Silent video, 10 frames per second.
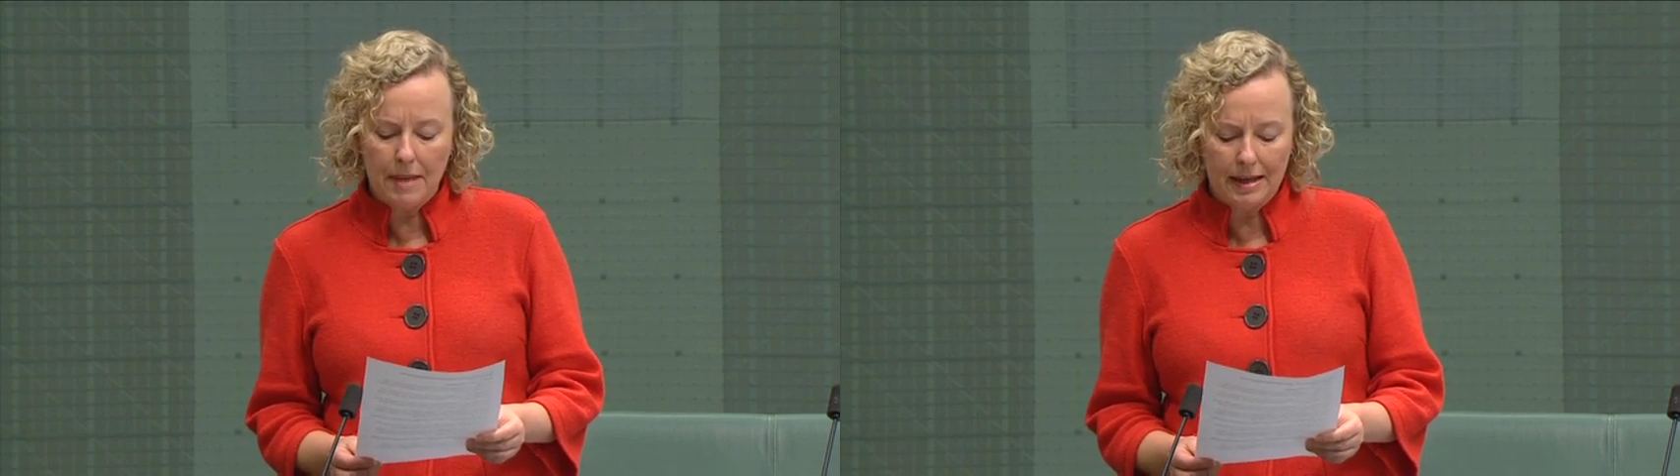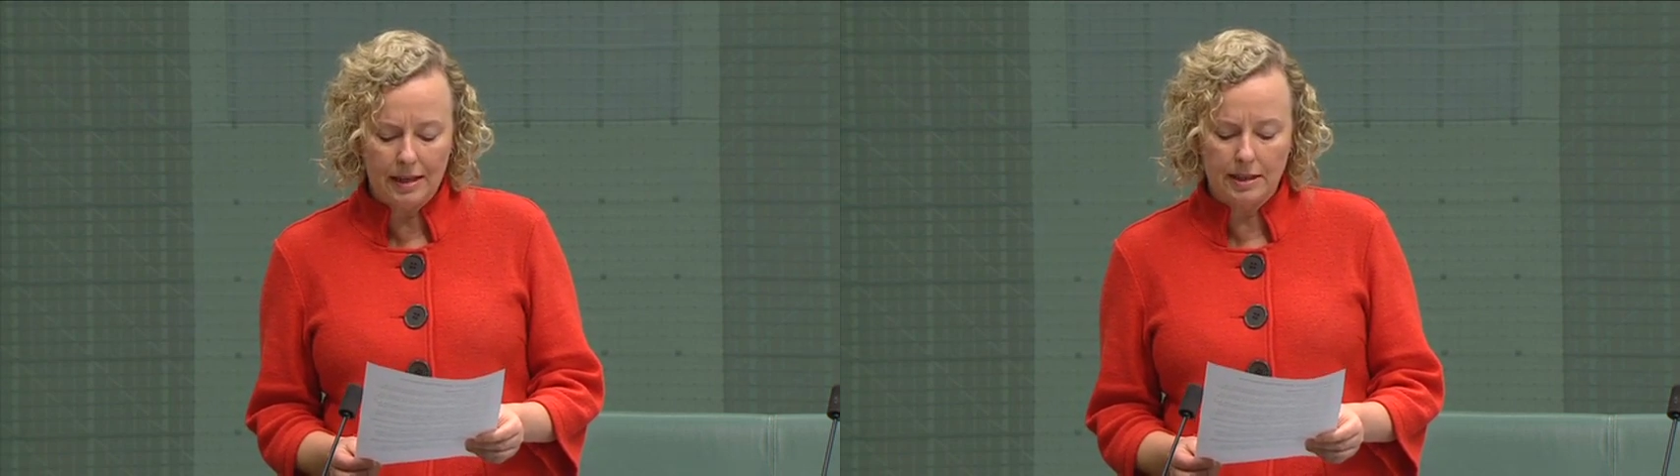
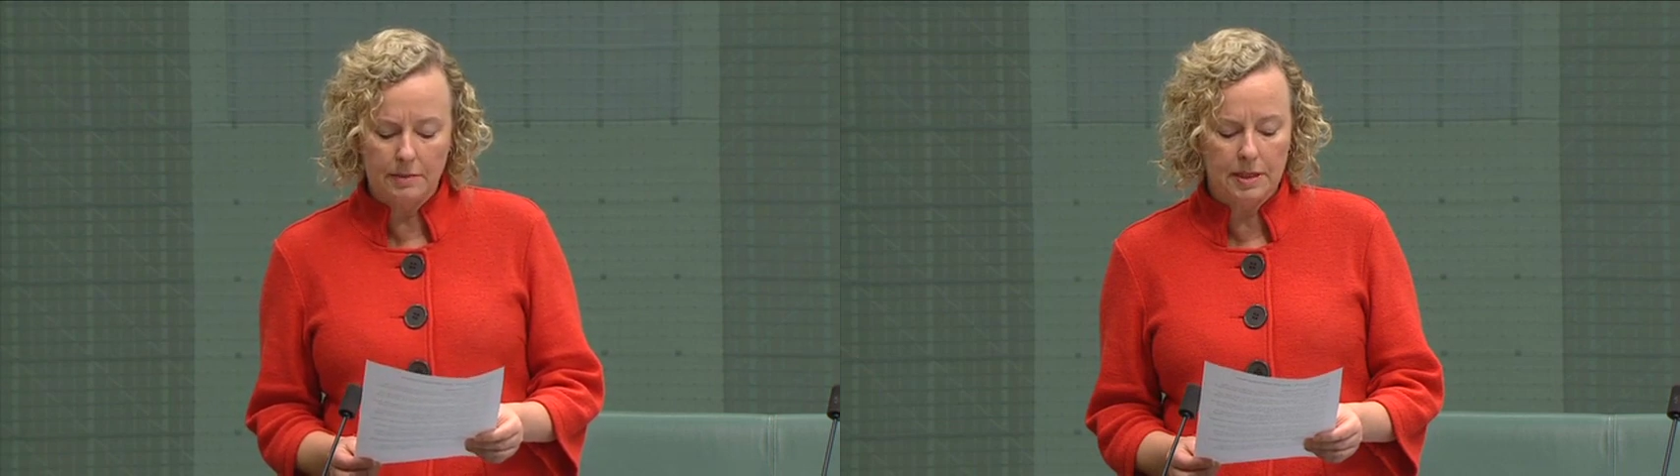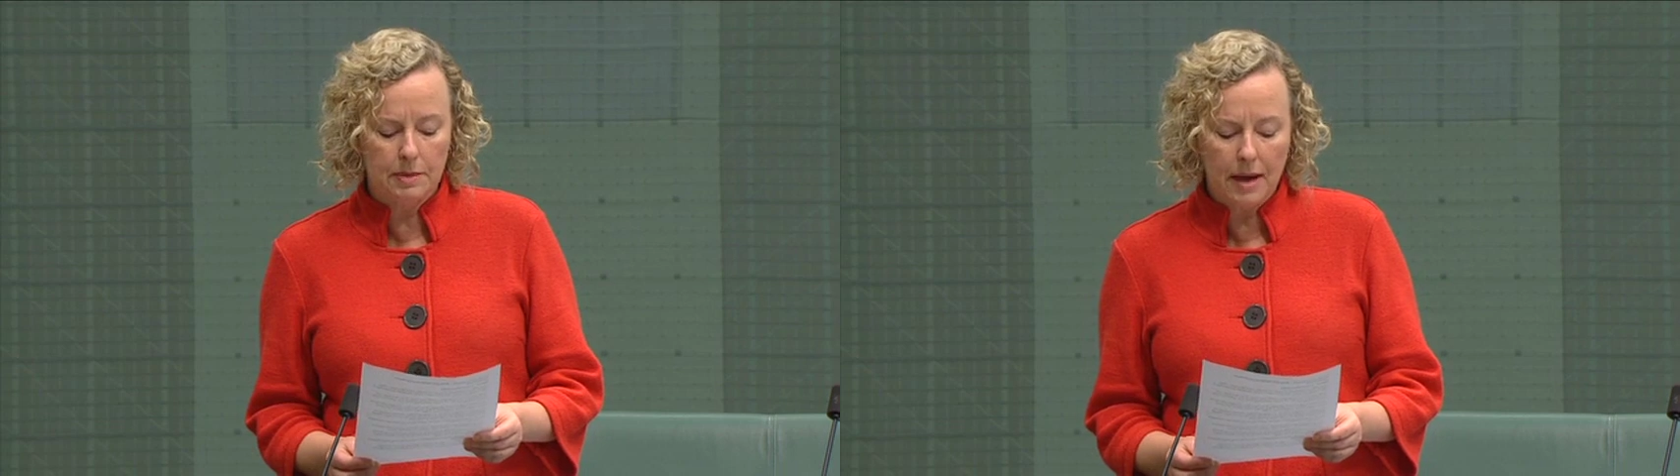making
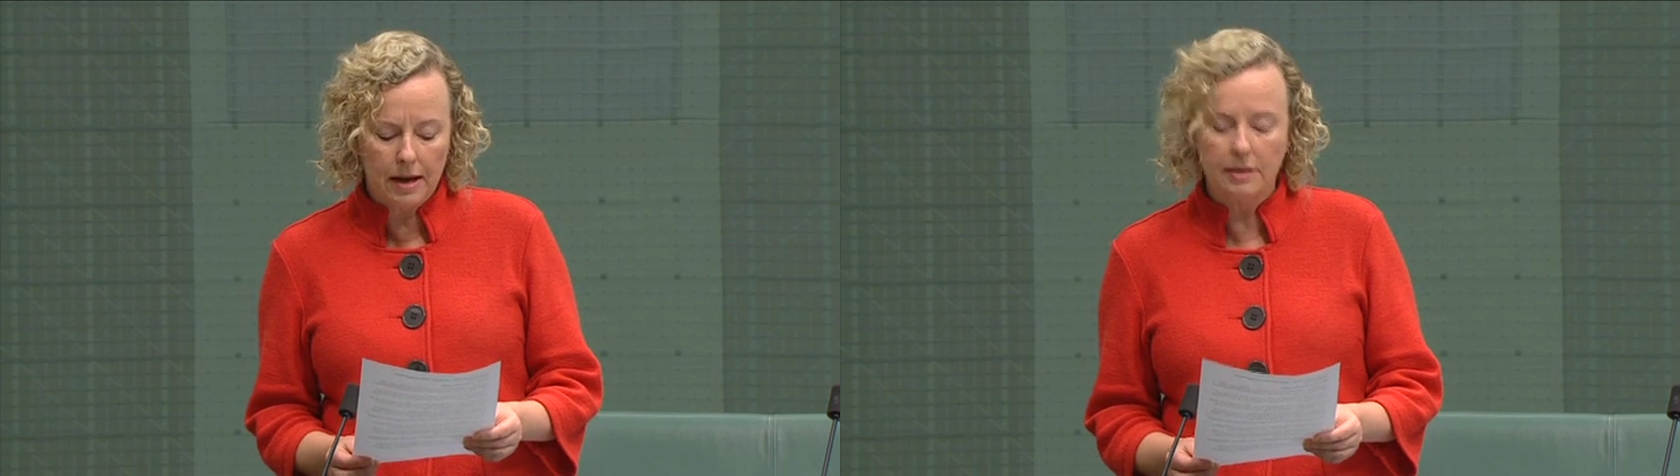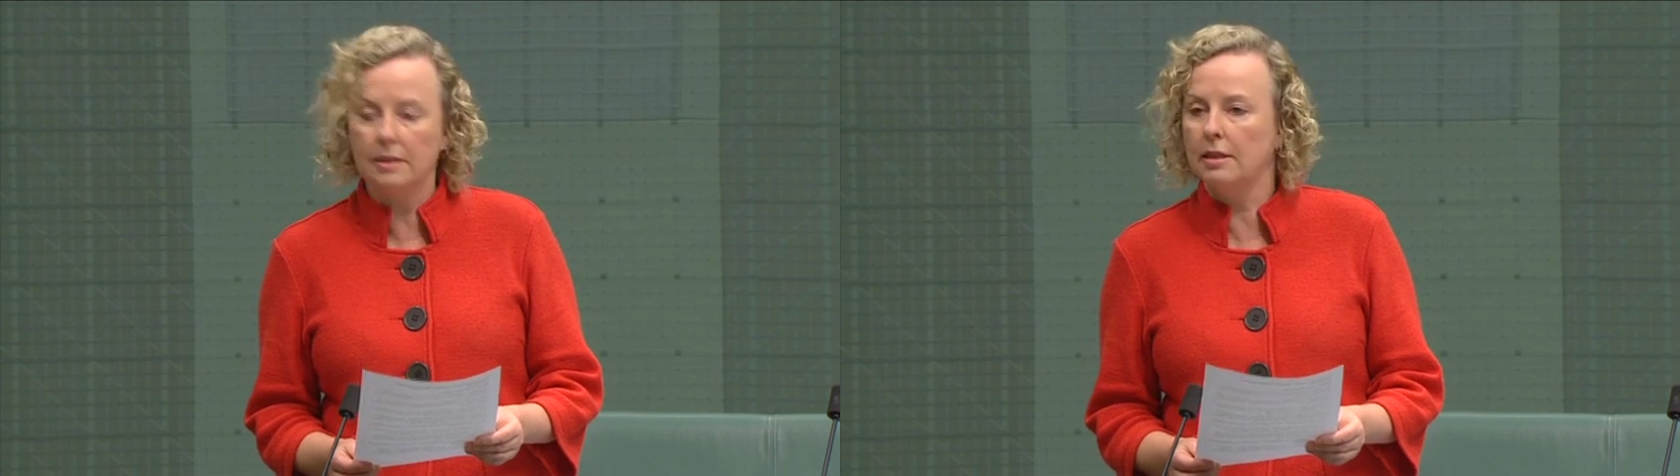some
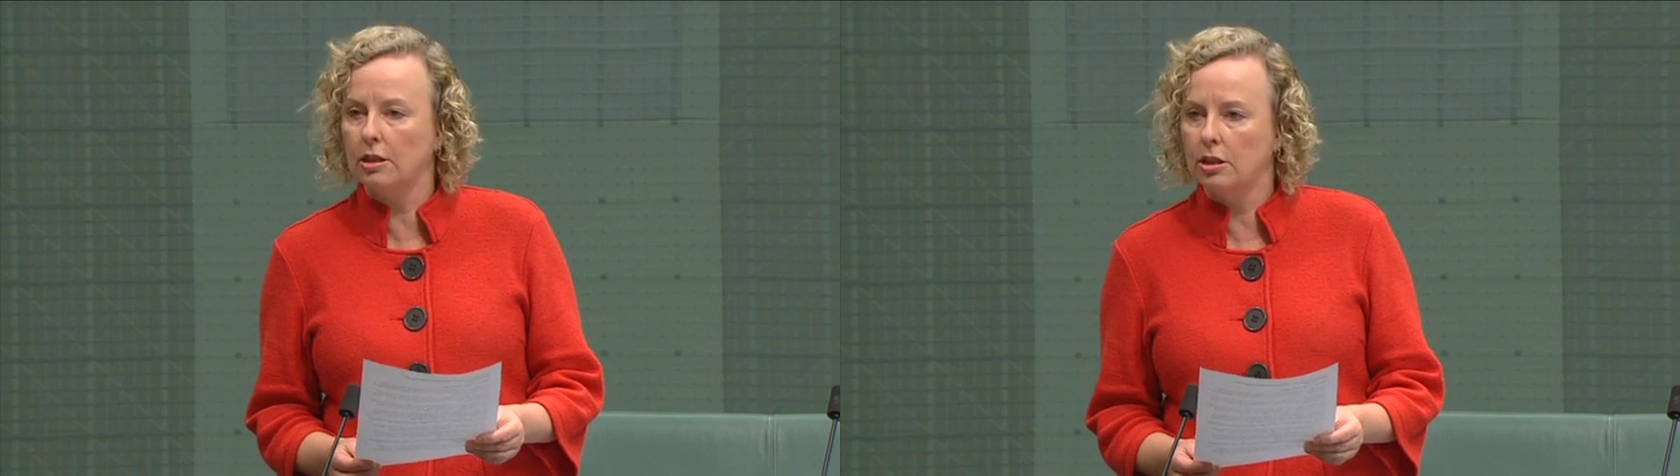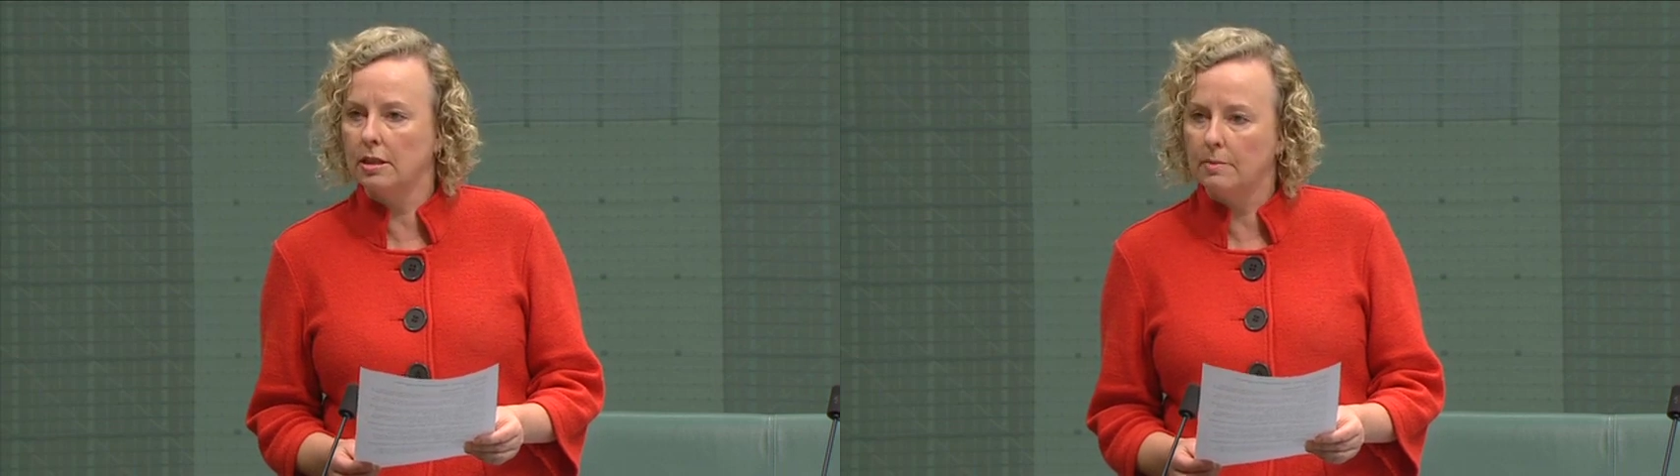smart
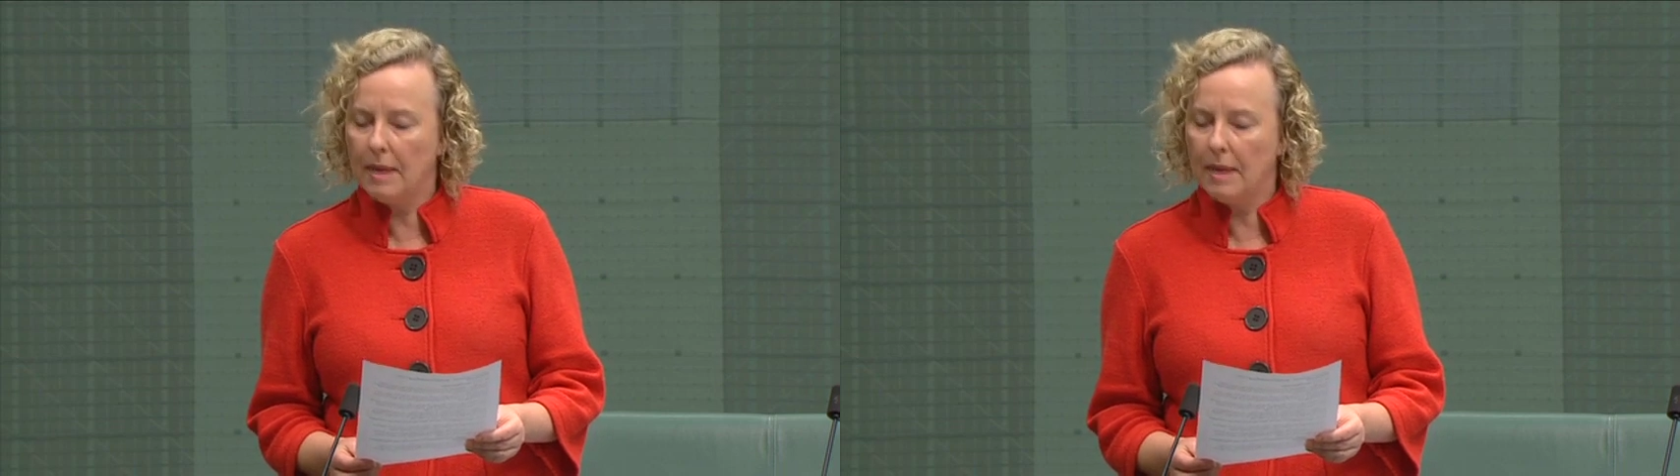decisions